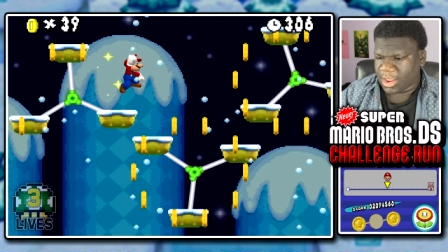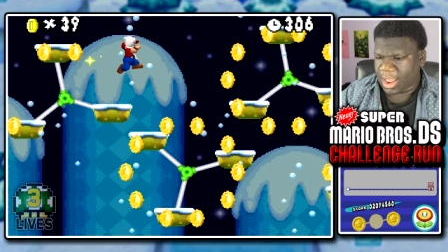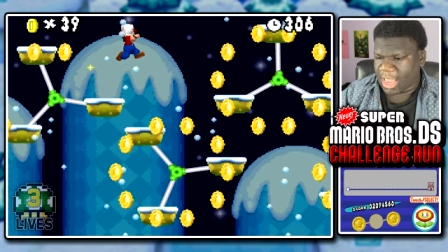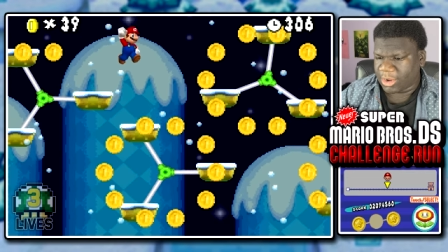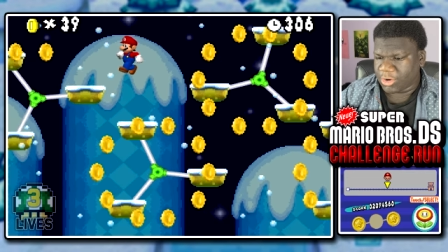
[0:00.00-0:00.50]

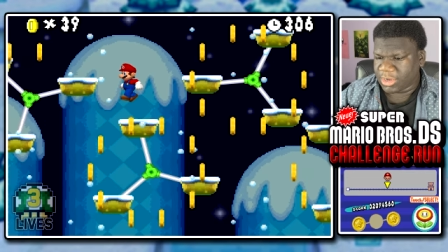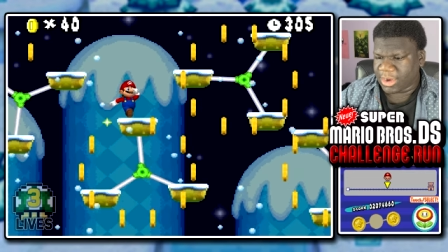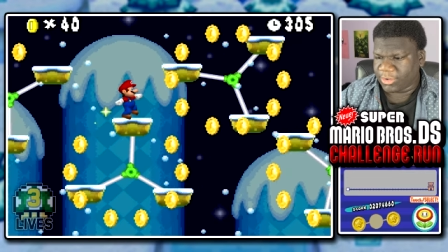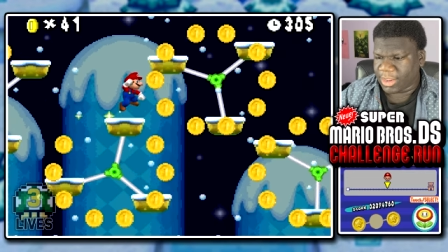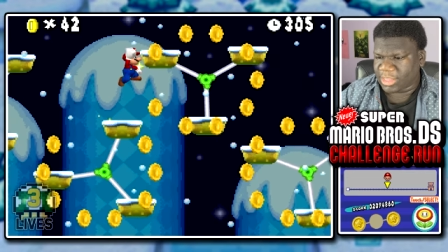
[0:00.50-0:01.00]
I couldn't
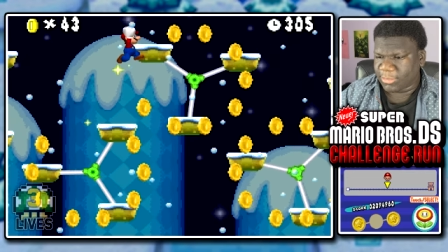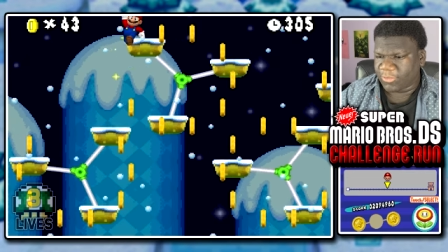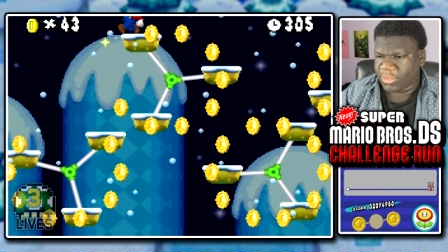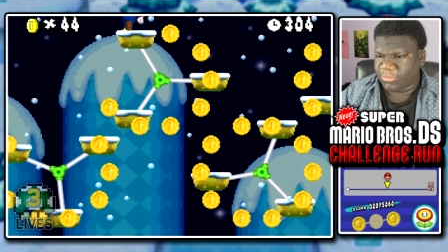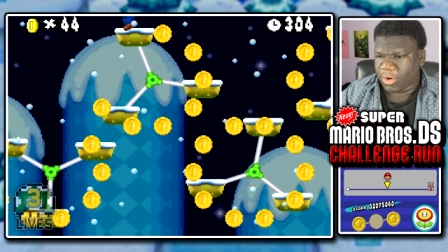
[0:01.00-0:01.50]
care less about
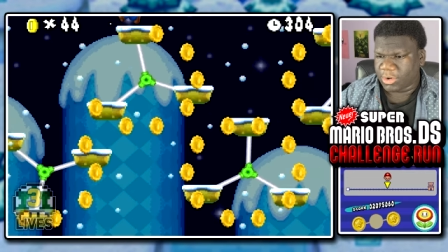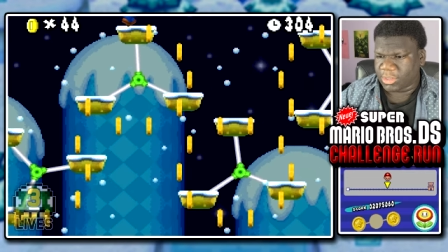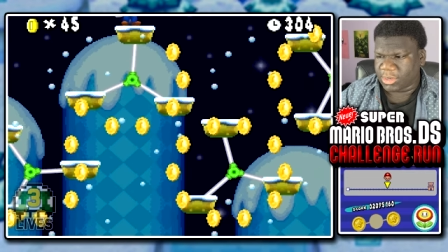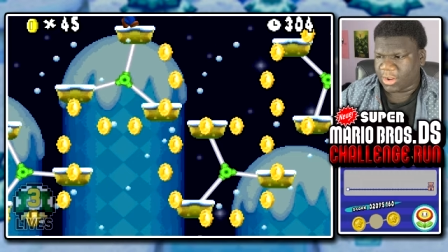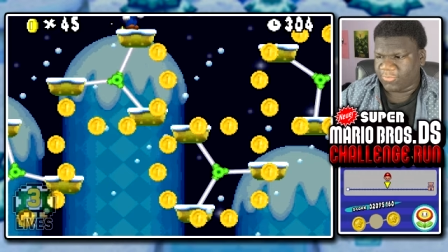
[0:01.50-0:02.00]
this bonus
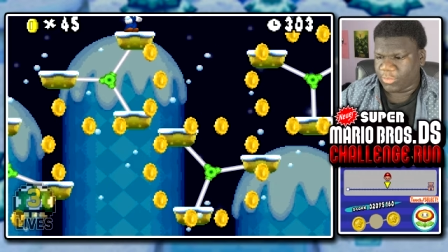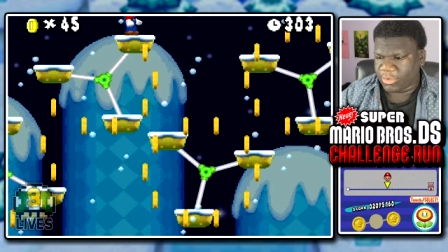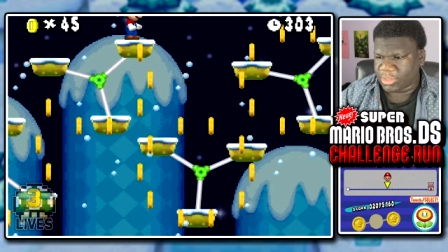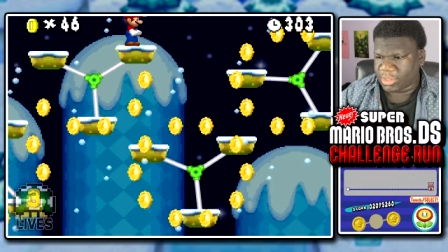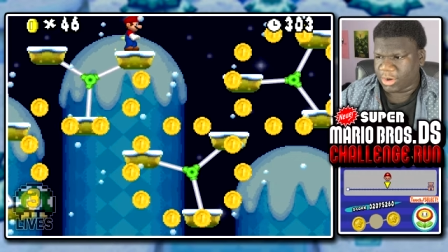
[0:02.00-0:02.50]
stuff.
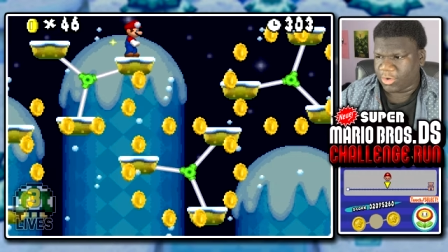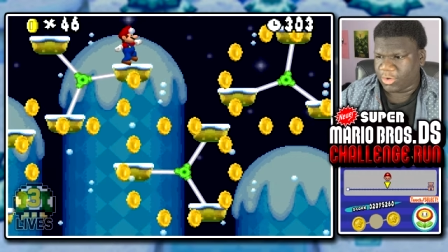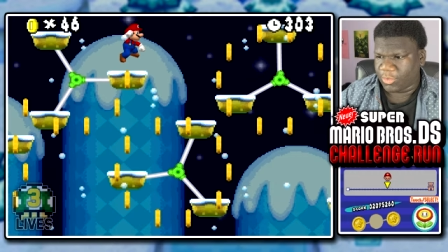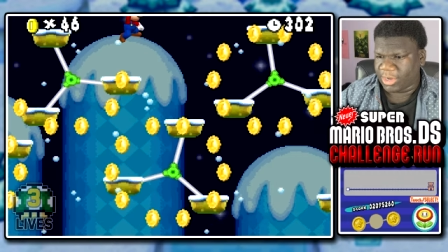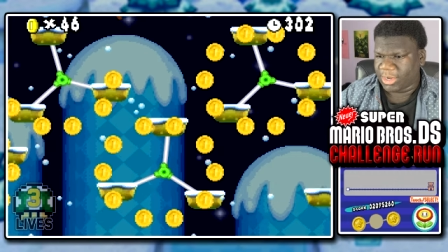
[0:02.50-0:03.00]
Where's the star
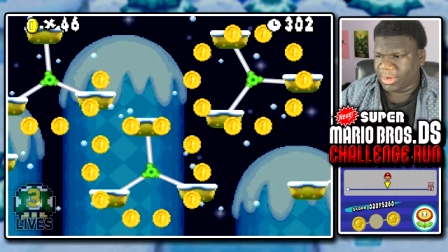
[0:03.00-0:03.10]
coin?